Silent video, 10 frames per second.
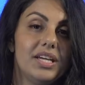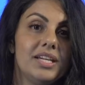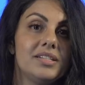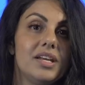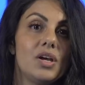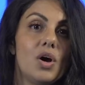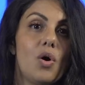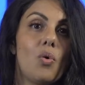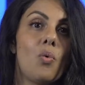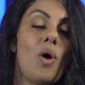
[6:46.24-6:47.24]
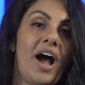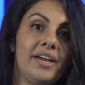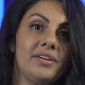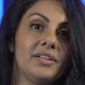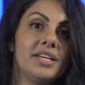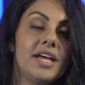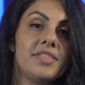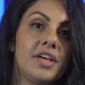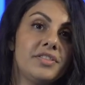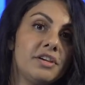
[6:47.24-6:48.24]
Isn't it wild
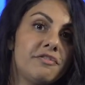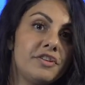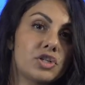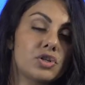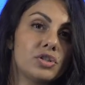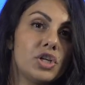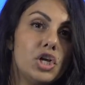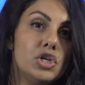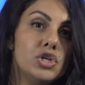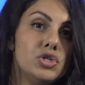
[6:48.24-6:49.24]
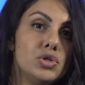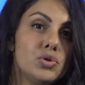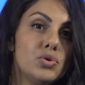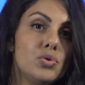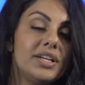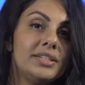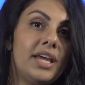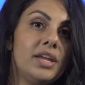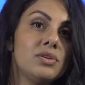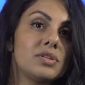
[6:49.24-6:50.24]
that the officials knew
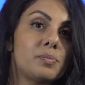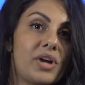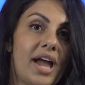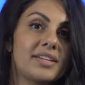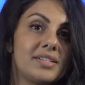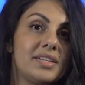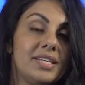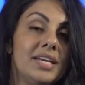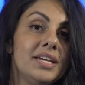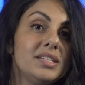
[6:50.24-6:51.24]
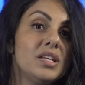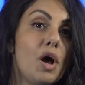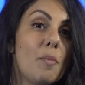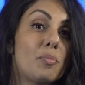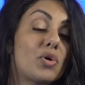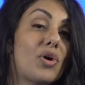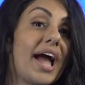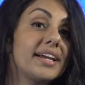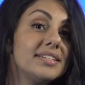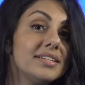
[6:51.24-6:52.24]
Daniel's practices? His
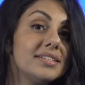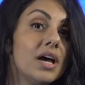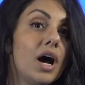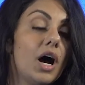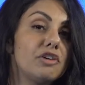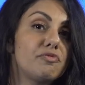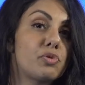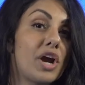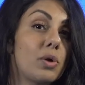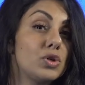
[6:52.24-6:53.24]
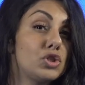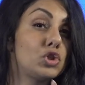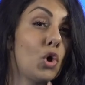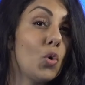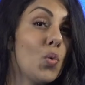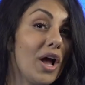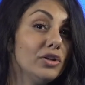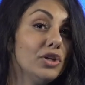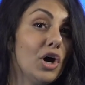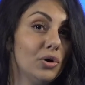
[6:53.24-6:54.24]
practice of prayer was so well
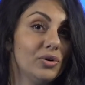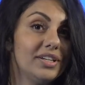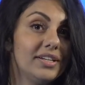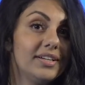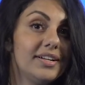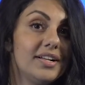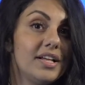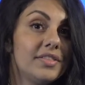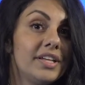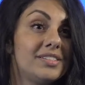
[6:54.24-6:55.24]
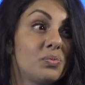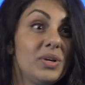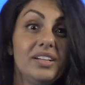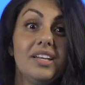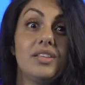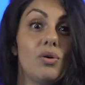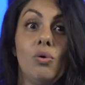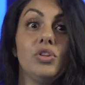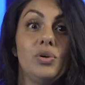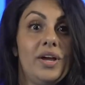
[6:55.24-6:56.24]
known that's really the
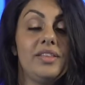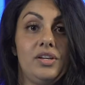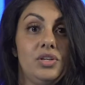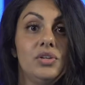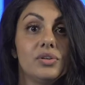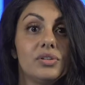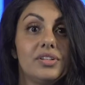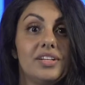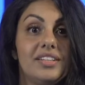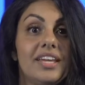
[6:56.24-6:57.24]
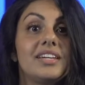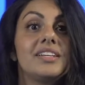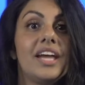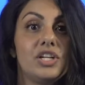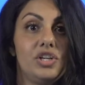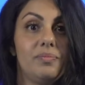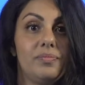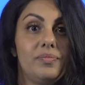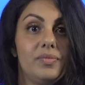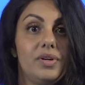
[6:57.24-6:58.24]
only way they knew they could catch him,
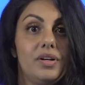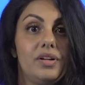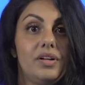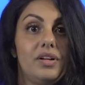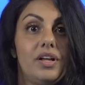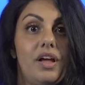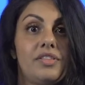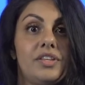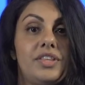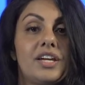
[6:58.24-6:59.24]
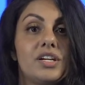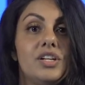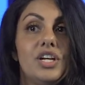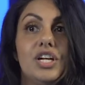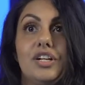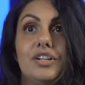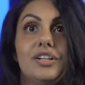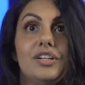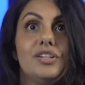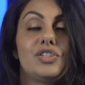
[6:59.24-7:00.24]
that they could
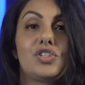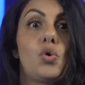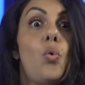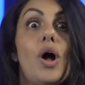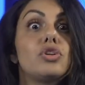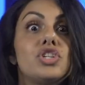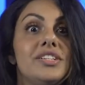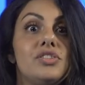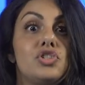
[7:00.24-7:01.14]
squelch his